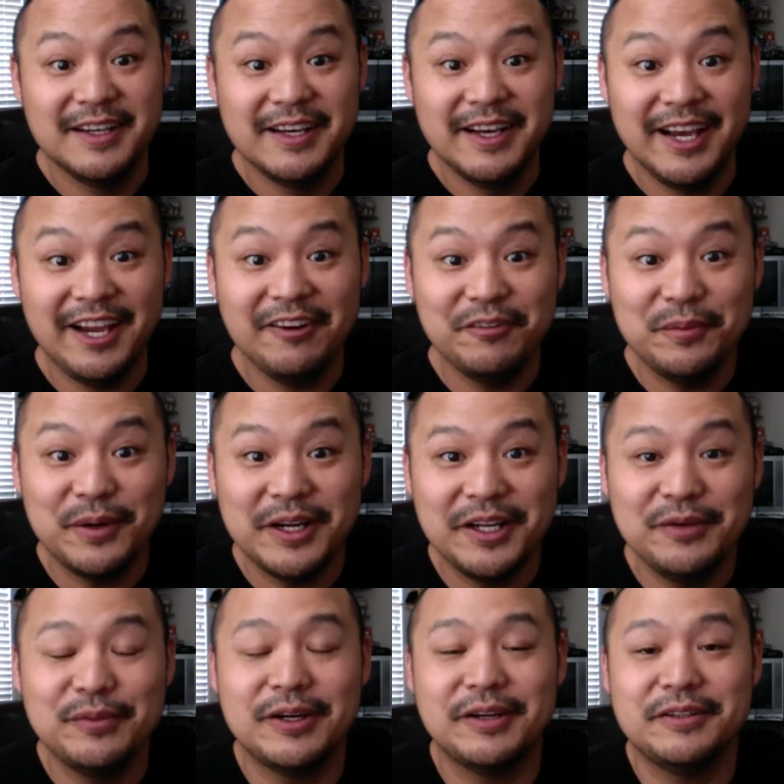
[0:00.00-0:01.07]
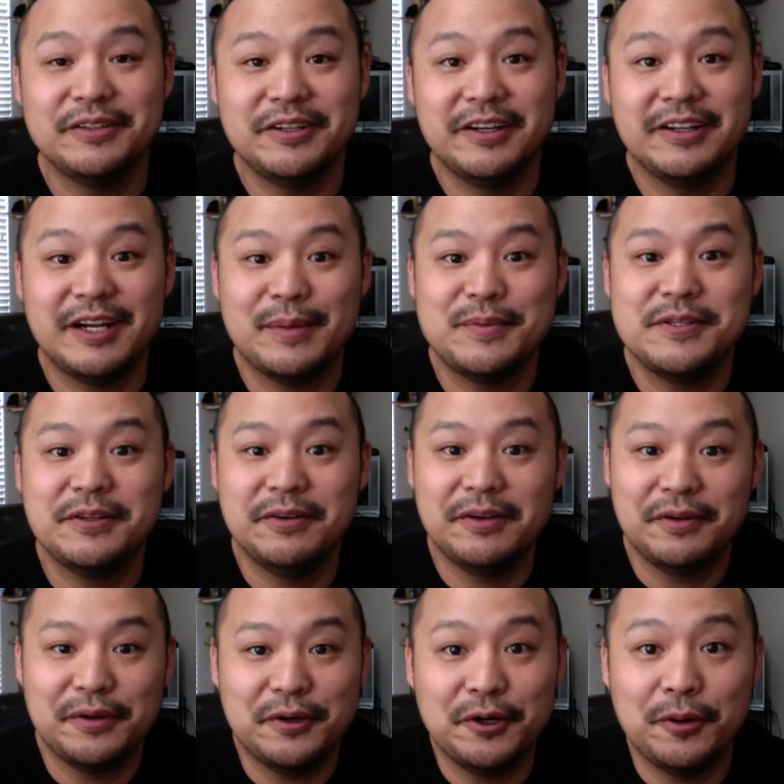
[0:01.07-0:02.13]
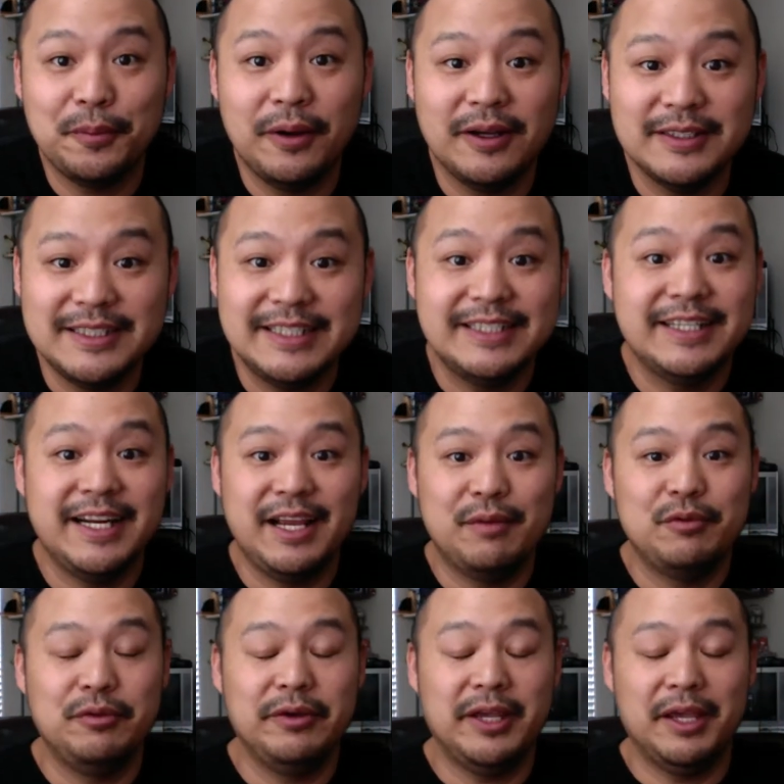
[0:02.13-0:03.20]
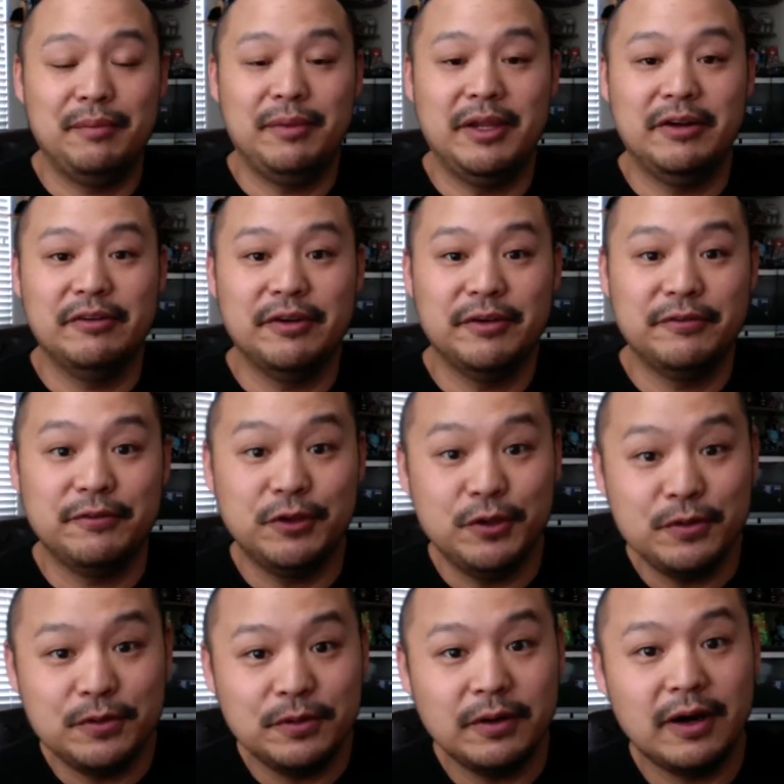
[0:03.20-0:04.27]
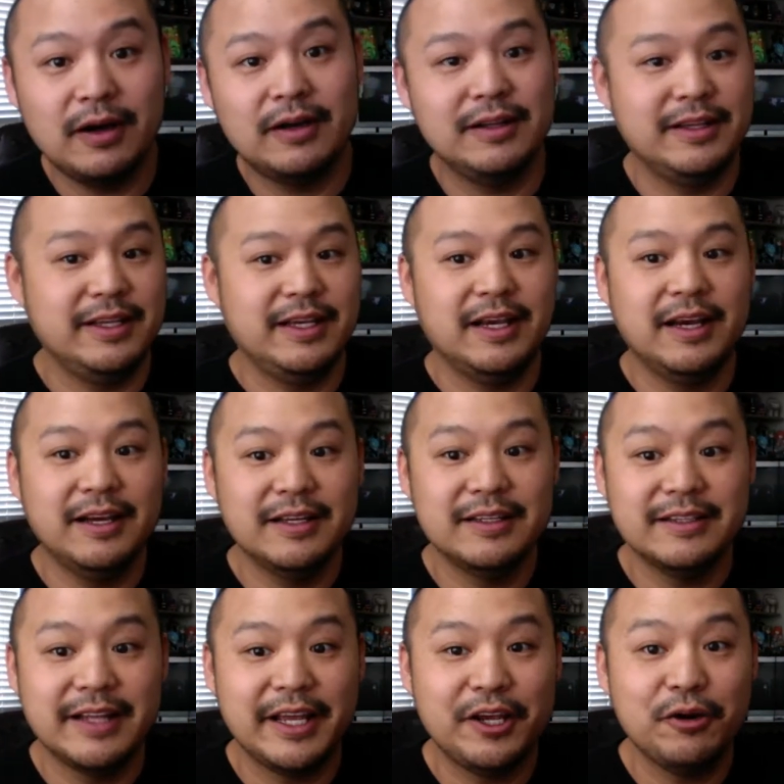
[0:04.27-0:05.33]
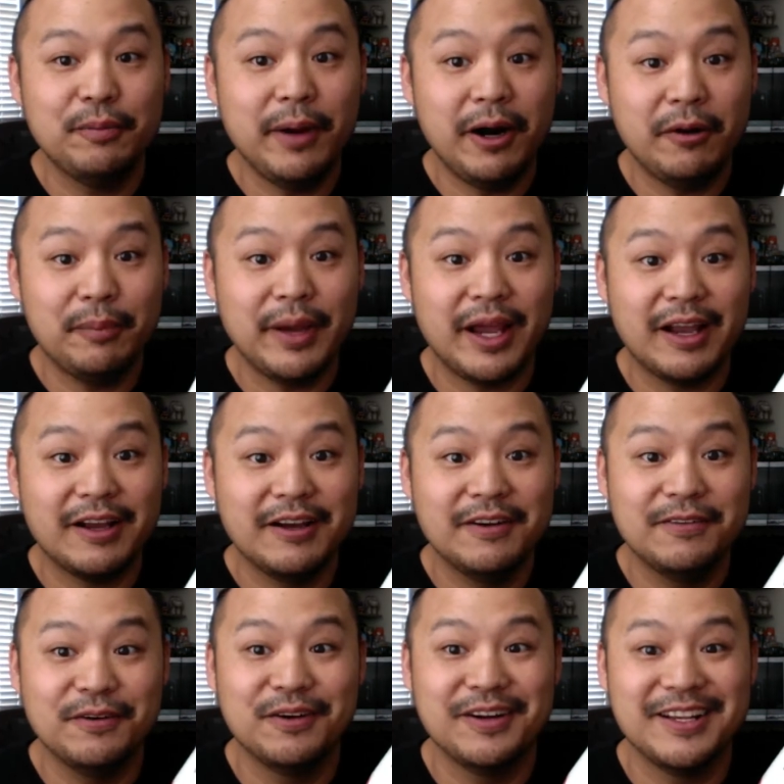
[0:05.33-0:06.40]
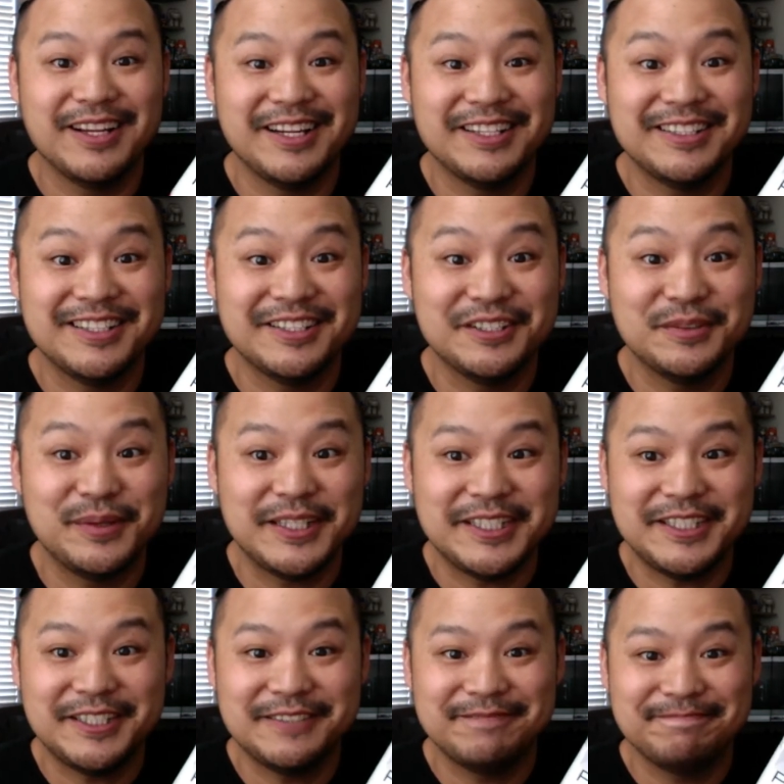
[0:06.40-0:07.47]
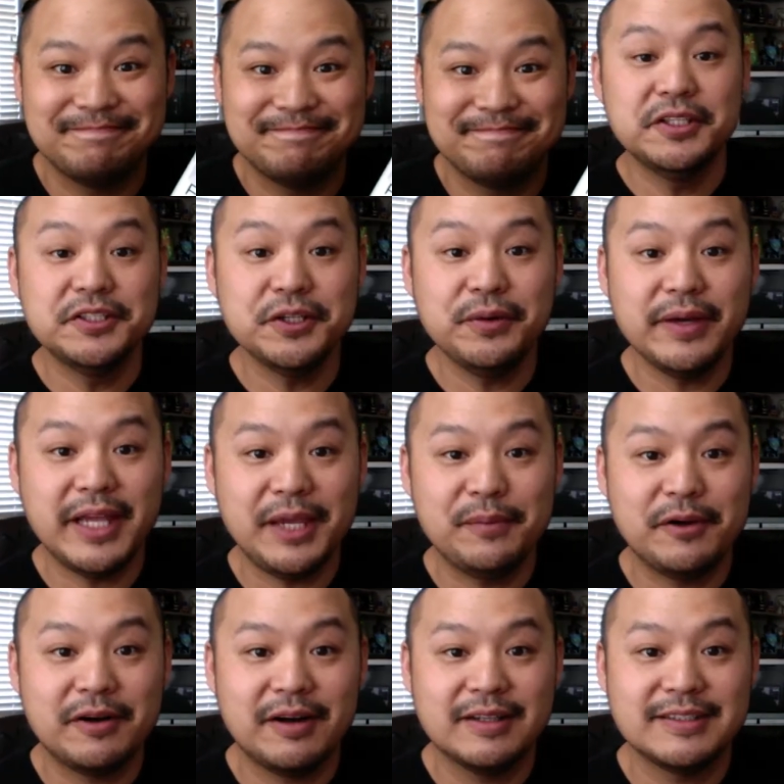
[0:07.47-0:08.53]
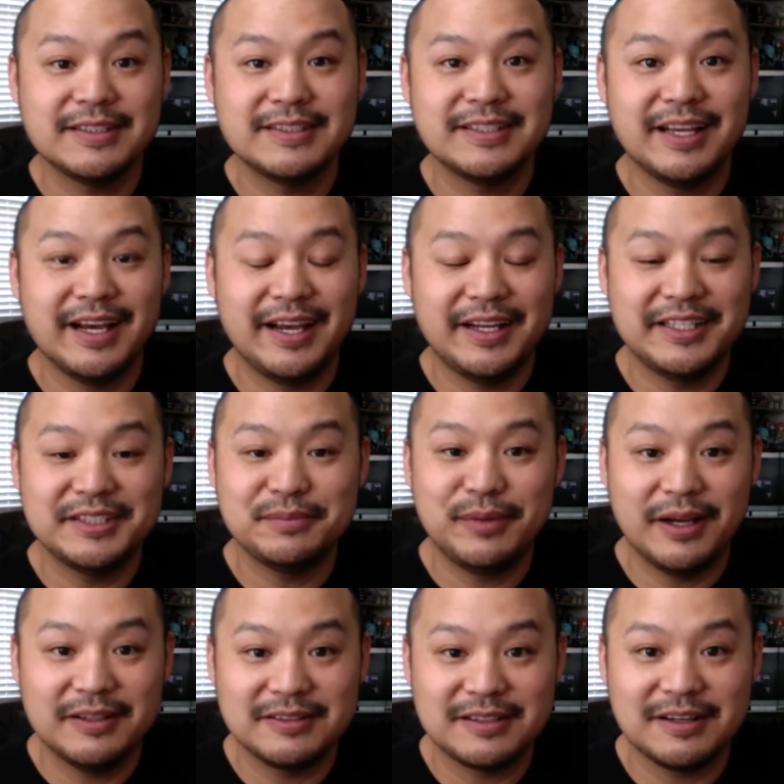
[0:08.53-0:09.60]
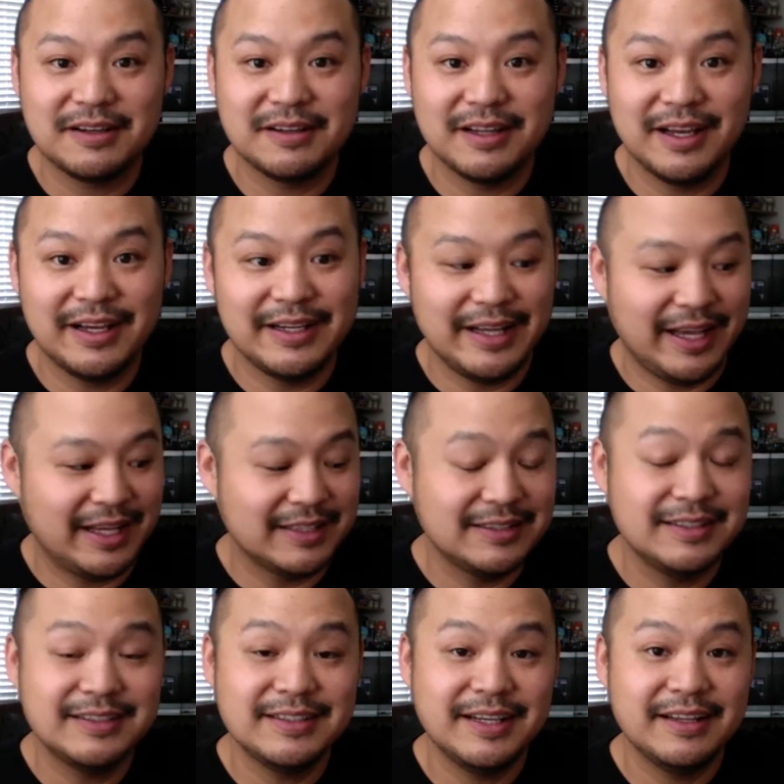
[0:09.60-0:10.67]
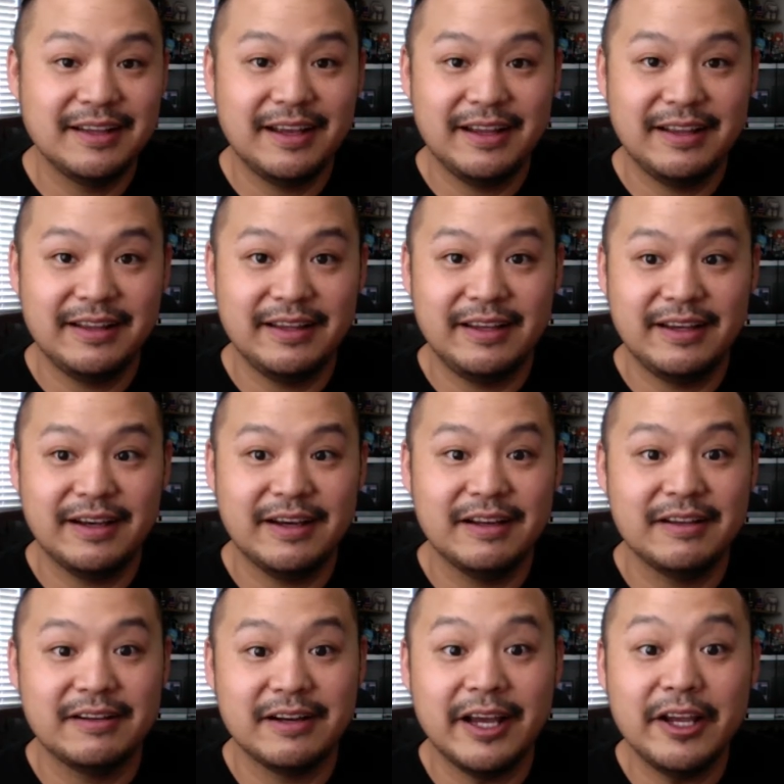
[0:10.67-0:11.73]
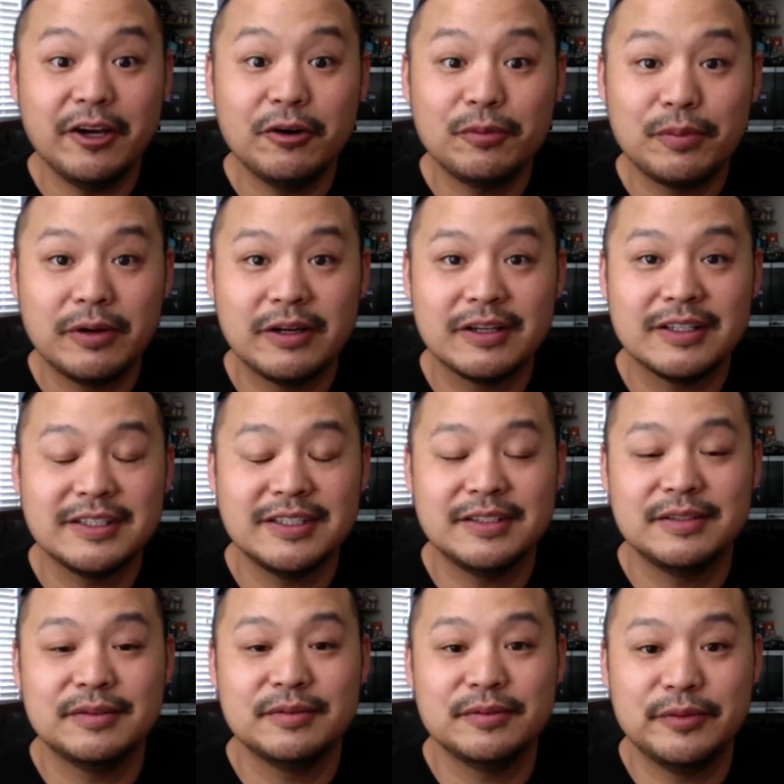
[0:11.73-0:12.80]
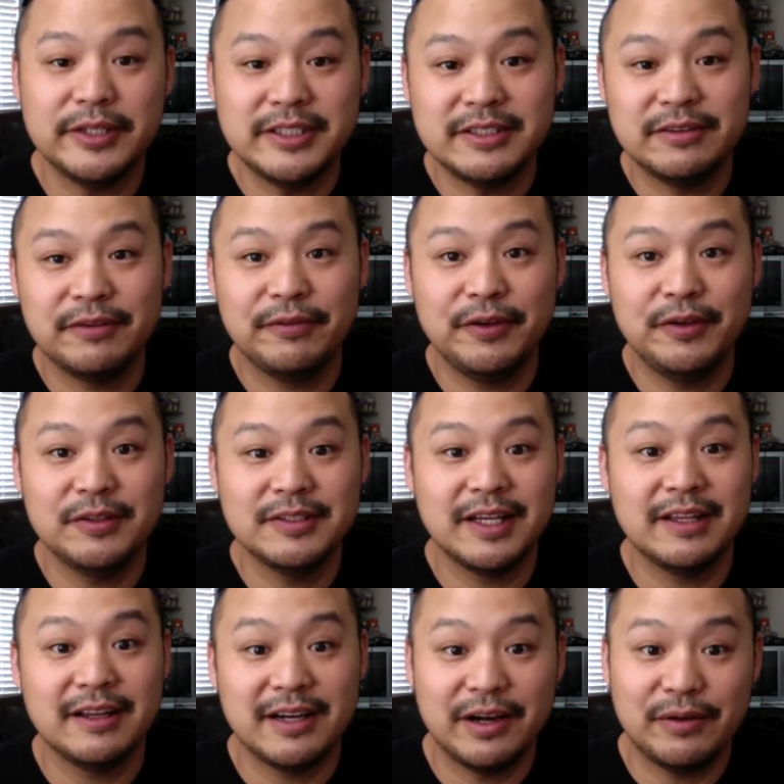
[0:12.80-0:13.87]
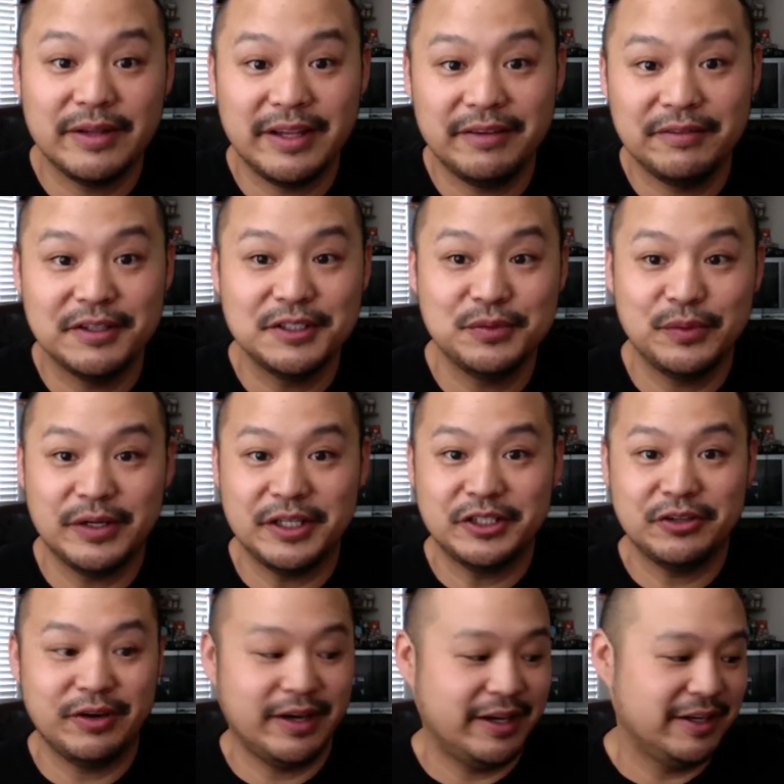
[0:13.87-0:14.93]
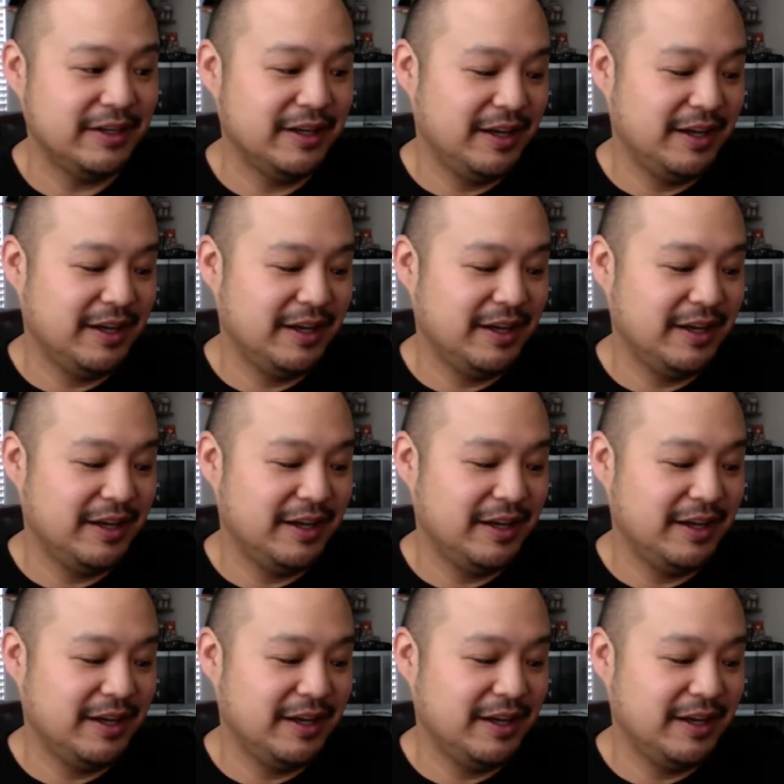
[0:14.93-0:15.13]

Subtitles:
Hey everybody, welcome to another episode of the Return Policy. Today I'm doing a mini review on the Nyko Power Pak for the Nintendo Switch. So I came across this guy just browsing online, and since I like the other Nyko products in recent reviews, I thought I would give this one a try.